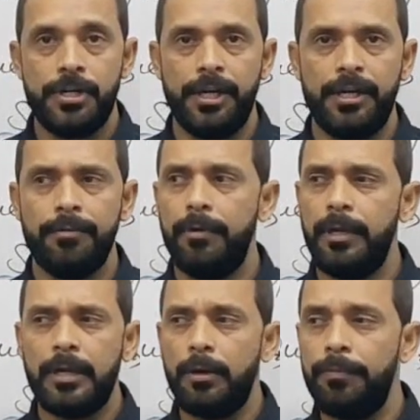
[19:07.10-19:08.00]
sheet.
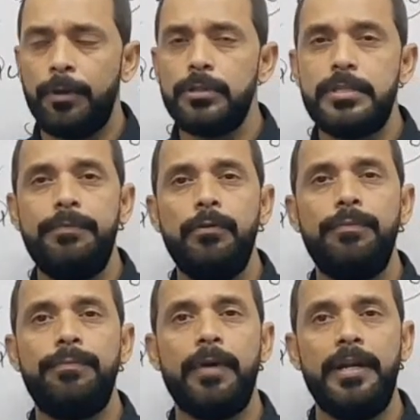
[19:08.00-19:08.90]
Because if you
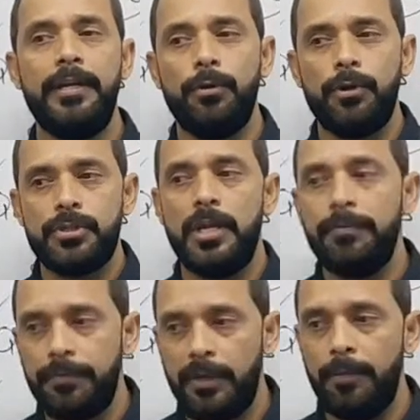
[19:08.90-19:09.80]
find
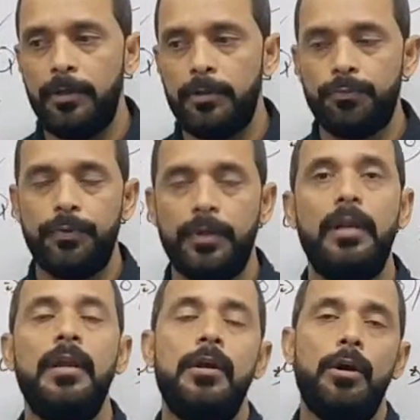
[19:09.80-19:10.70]
yourself unable to
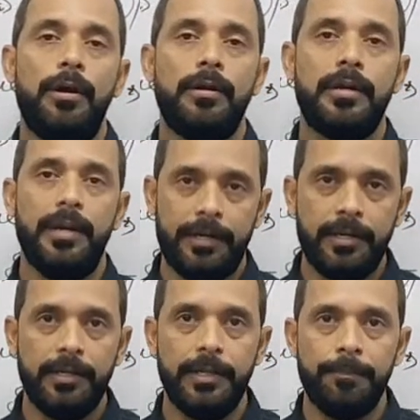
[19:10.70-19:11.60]
fill or
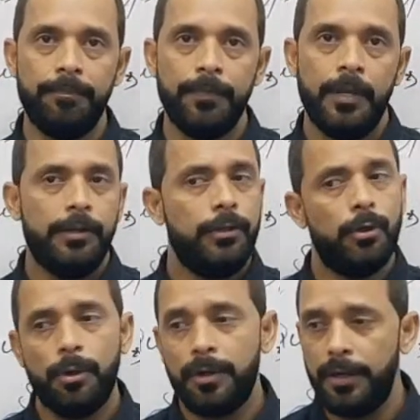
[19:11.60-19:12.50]
correctly them,
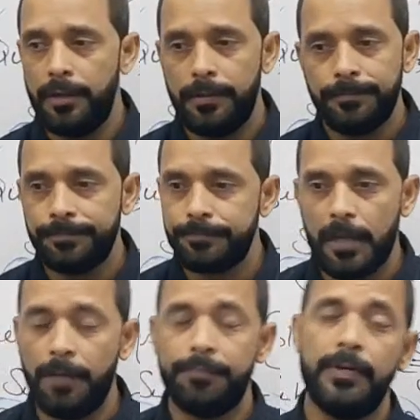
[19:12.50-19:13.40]
your
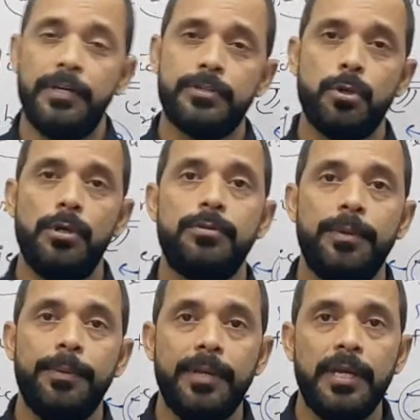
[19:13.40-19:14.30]
effort is going to
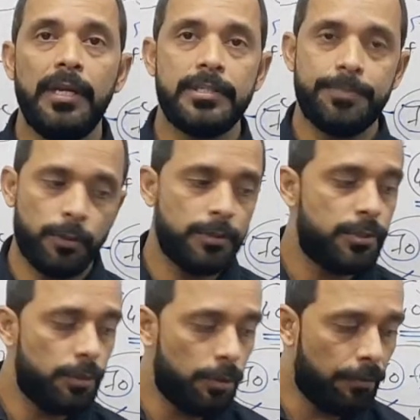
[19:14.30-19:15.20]
be meaningless, because
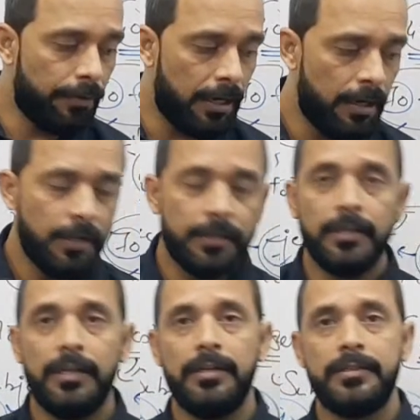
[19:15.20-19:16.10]
you know well
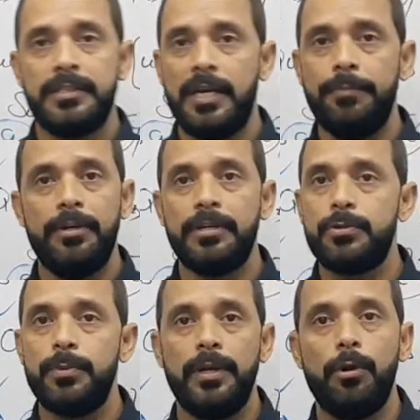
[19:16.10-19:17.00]
the examiners
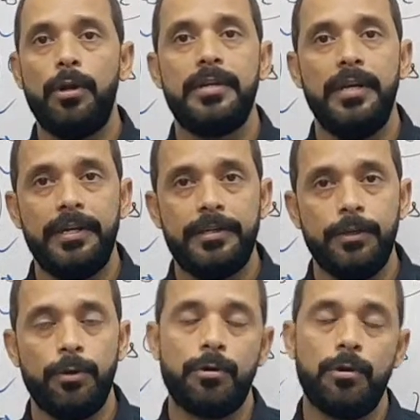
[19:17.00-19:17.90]
will not let
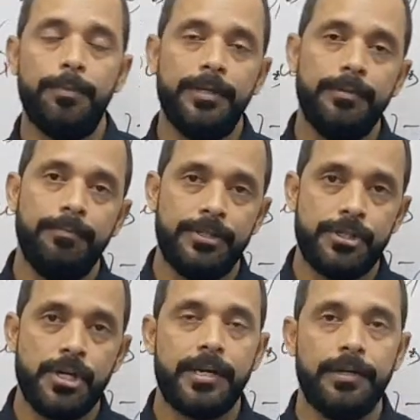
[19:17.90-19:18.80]
your copy be
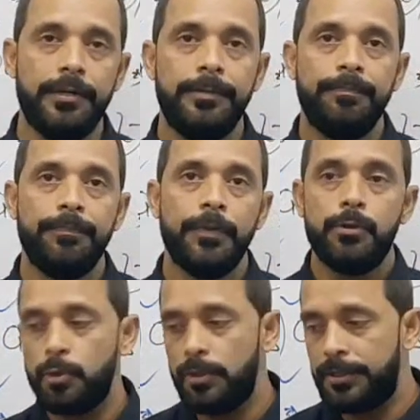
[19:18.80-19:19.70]
checked.
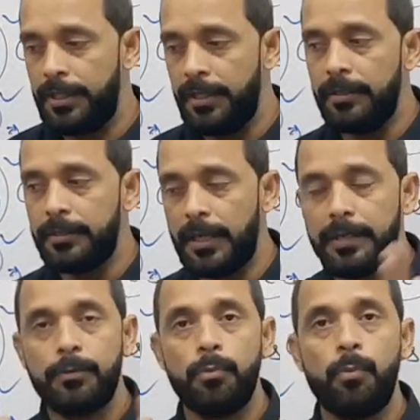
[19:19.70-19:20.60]
So the thing
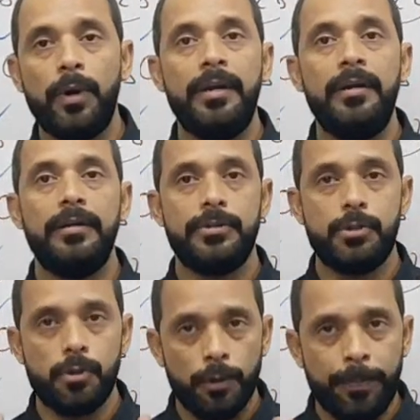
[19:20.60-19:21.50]
that one
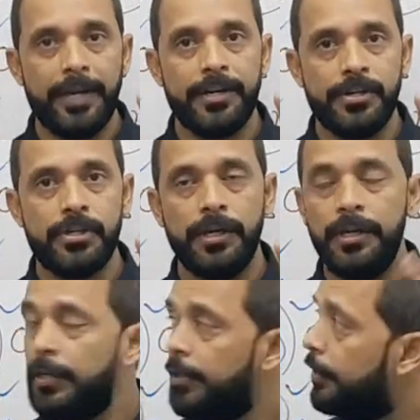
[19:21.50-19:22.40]
should pay attention
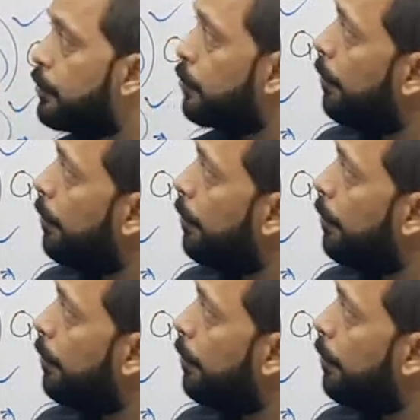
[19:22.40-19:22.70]
is to